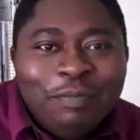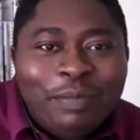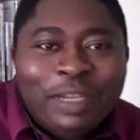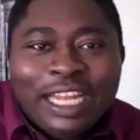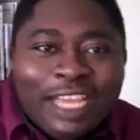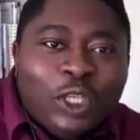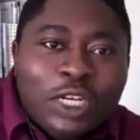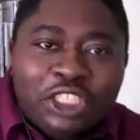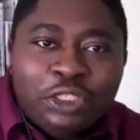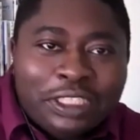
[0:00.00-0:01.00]
Maybe less
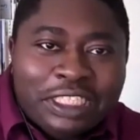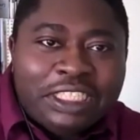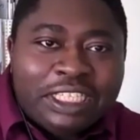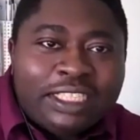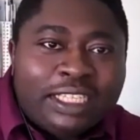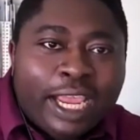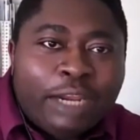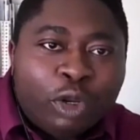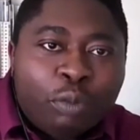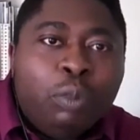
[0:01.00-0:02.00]
on the strategic
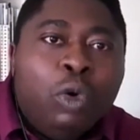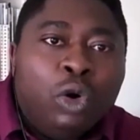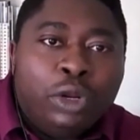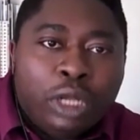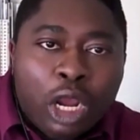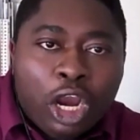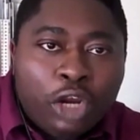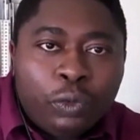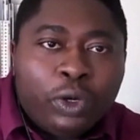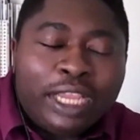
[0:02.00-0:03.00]
side, but more on the
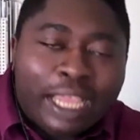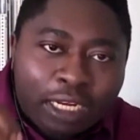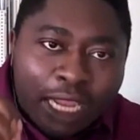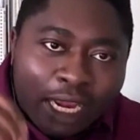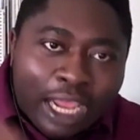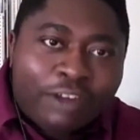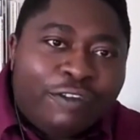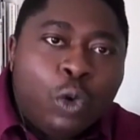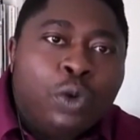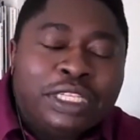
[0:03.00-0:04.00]
hard work and
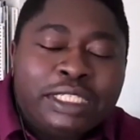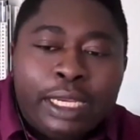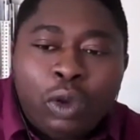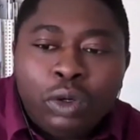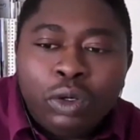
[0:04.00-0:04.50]
focusing